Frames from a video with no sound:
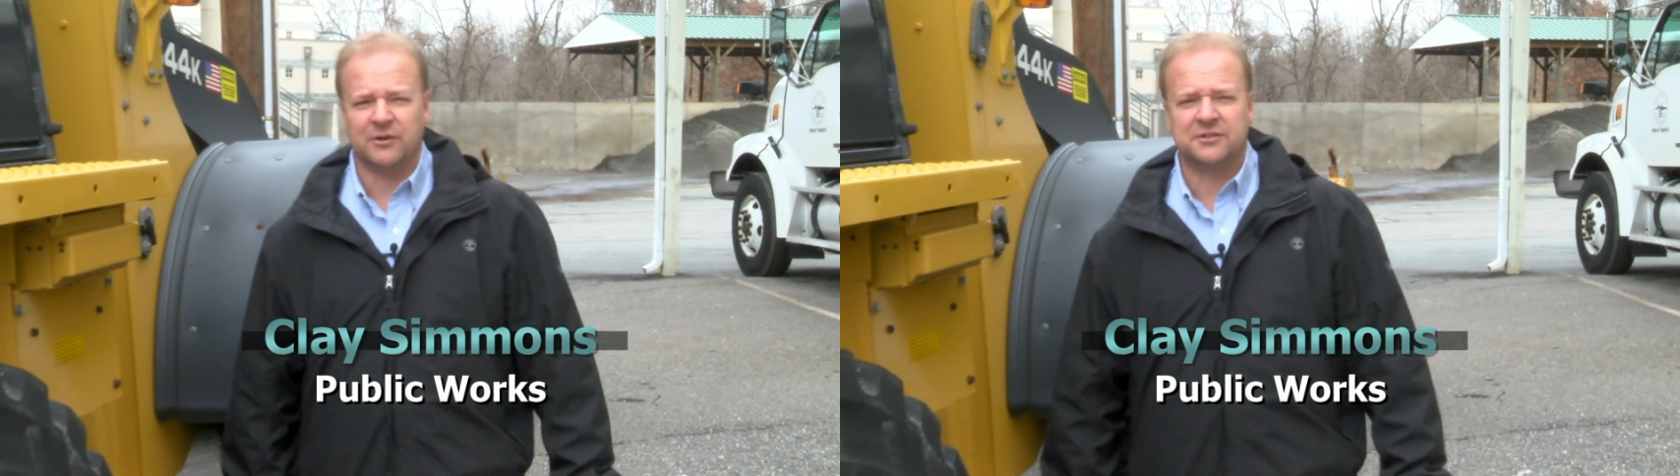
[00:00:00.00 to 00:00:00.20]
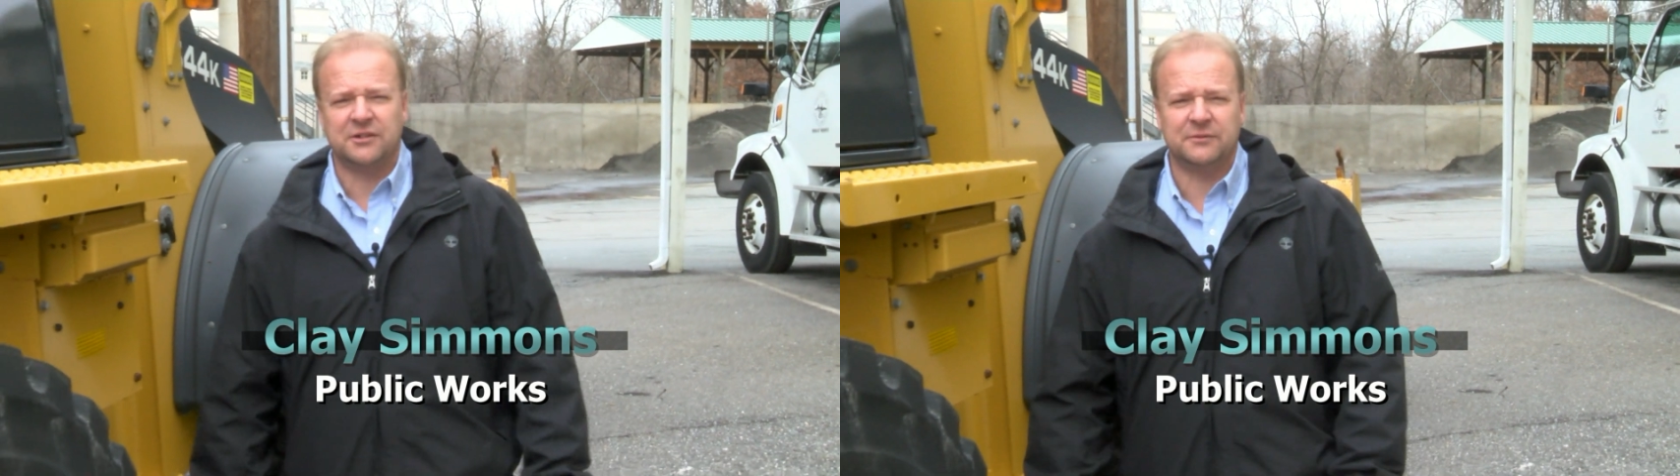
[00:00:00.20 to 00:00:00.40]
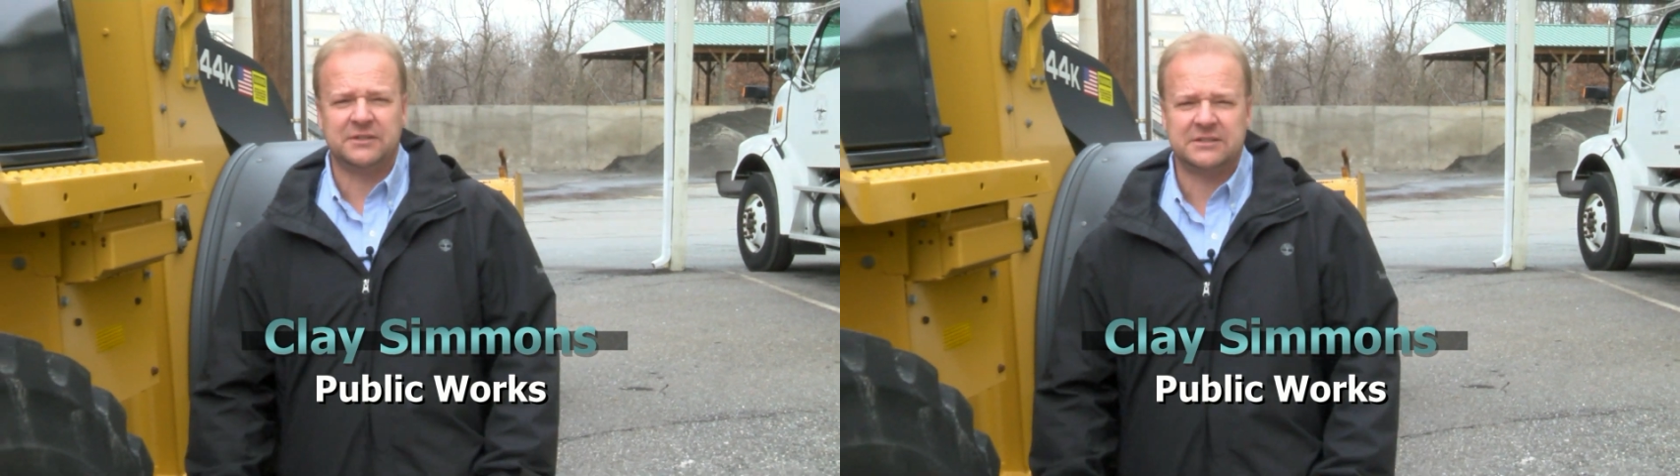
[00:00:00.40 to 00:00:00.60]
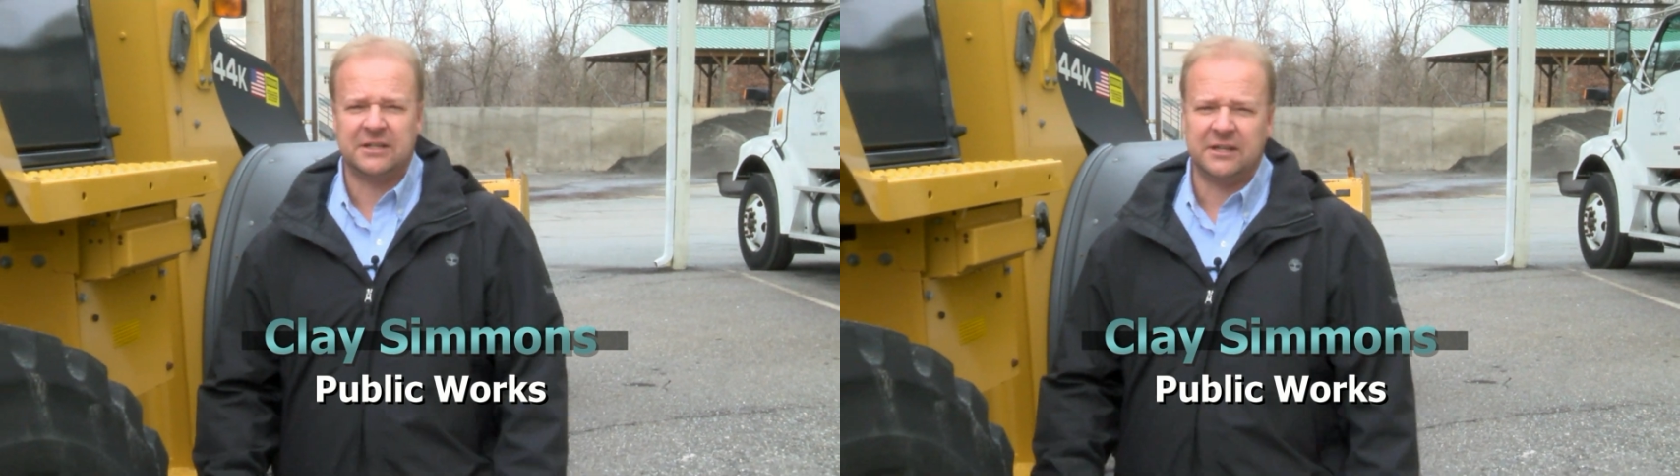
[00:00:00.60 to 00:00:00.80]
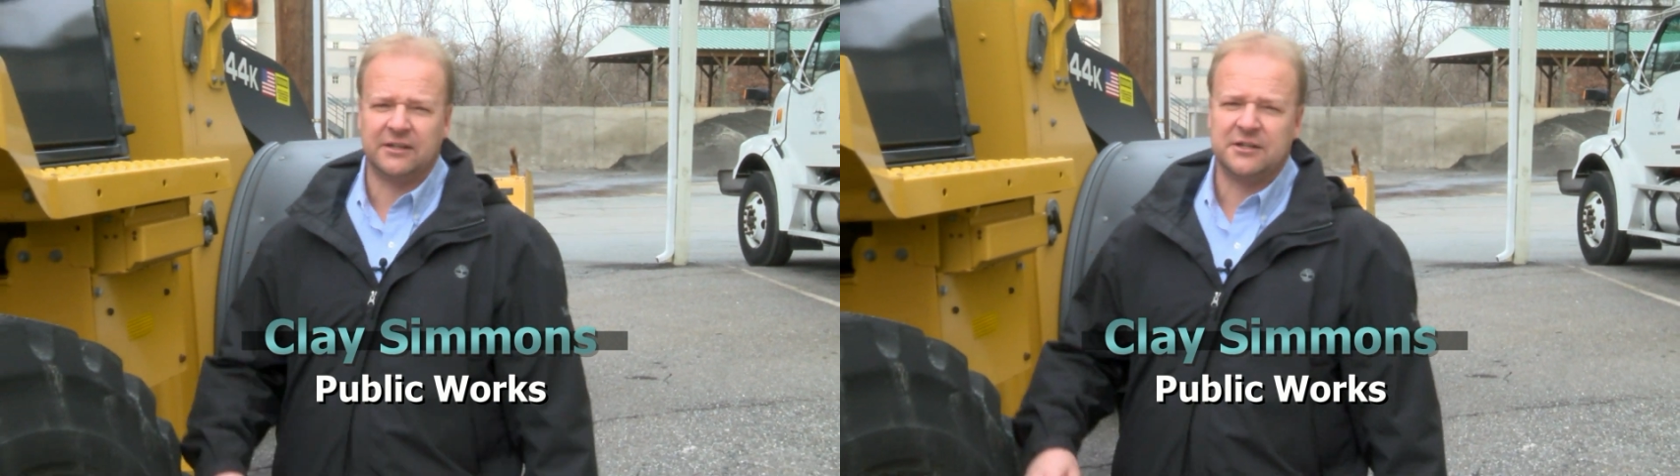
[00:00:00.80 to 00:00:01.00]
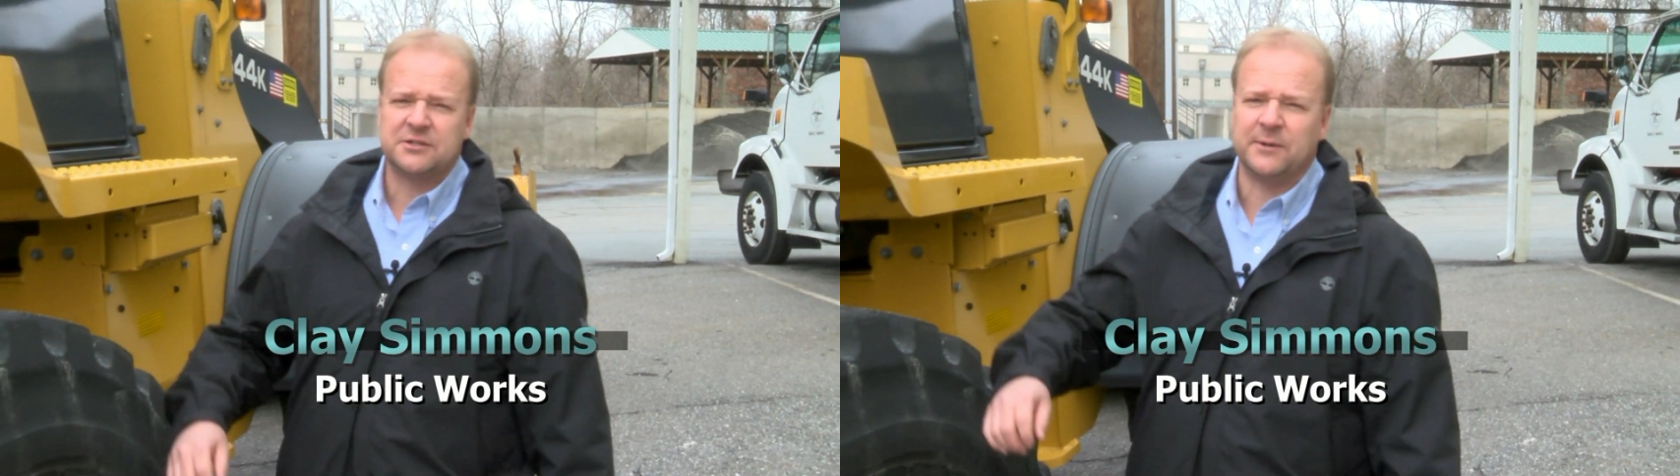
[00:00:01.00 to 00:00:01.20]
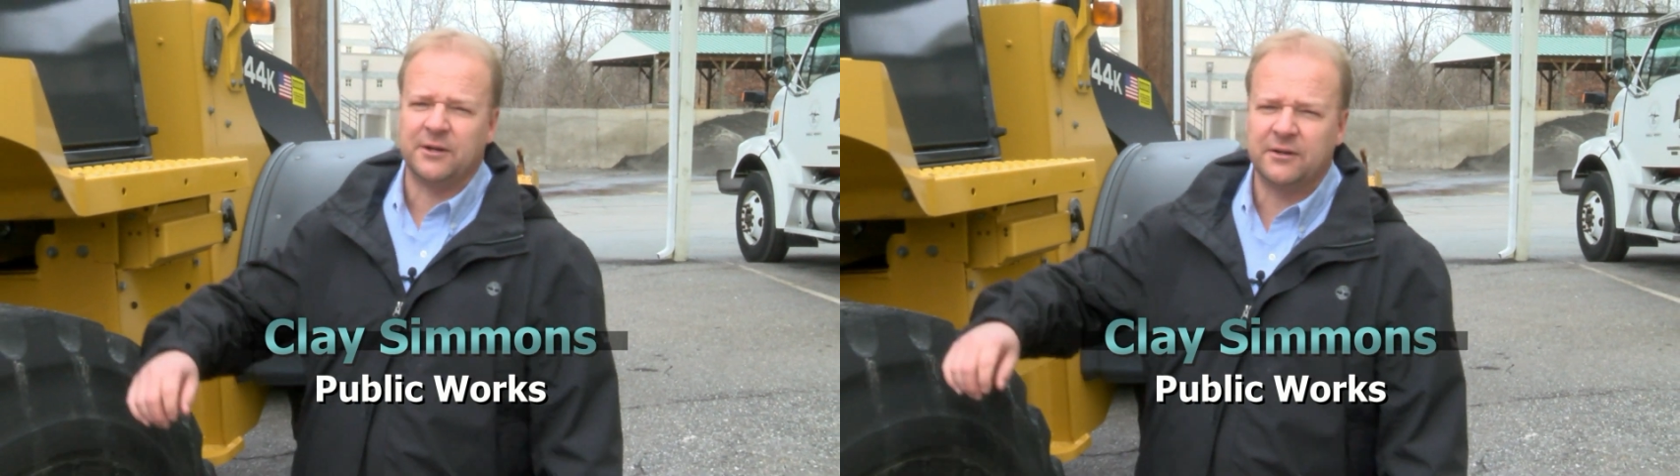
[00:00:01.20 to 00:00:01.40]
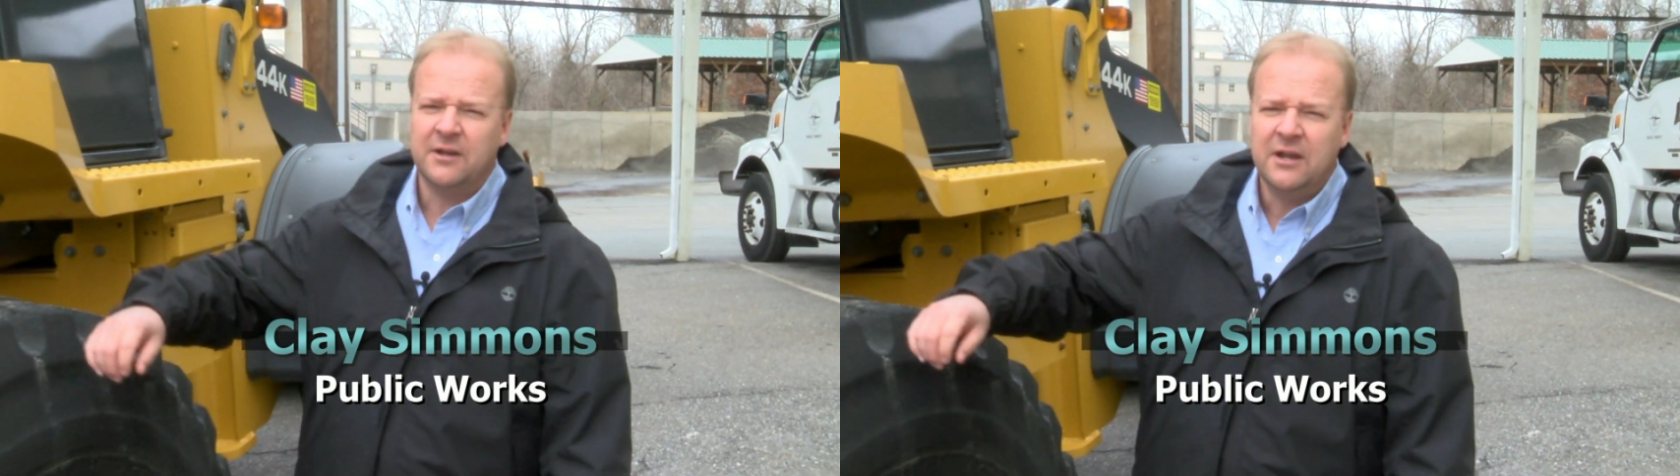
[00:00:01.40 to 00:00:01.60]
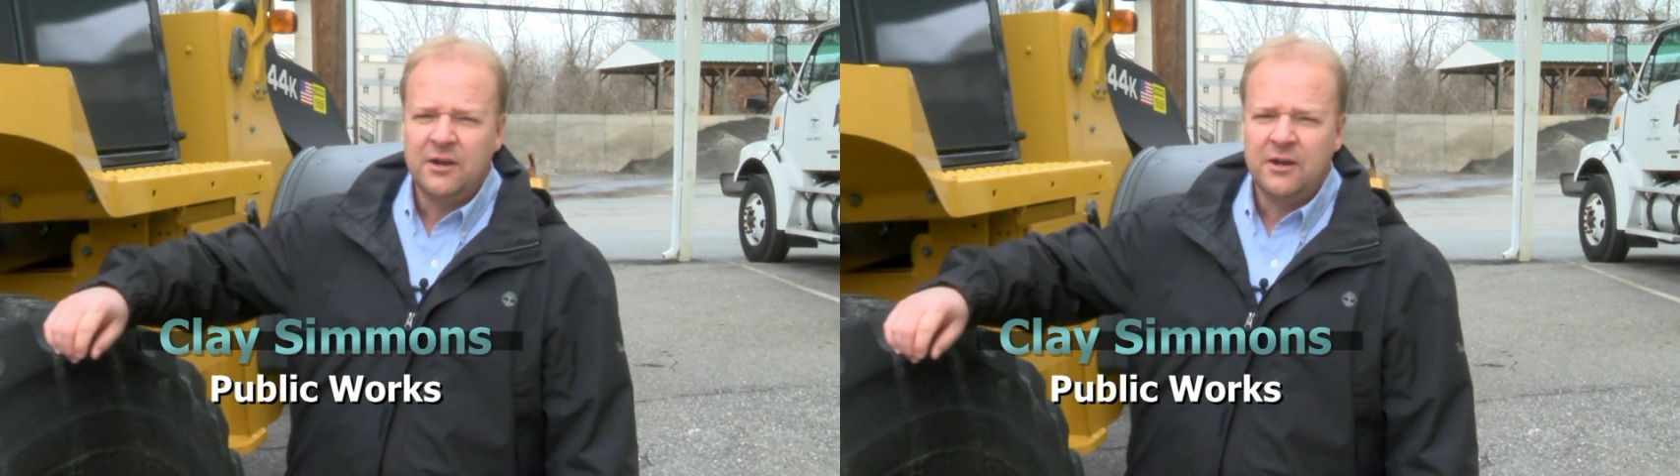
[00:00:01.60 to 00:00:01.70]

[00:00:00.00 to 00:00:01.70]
Works here with the City of Lynchburg,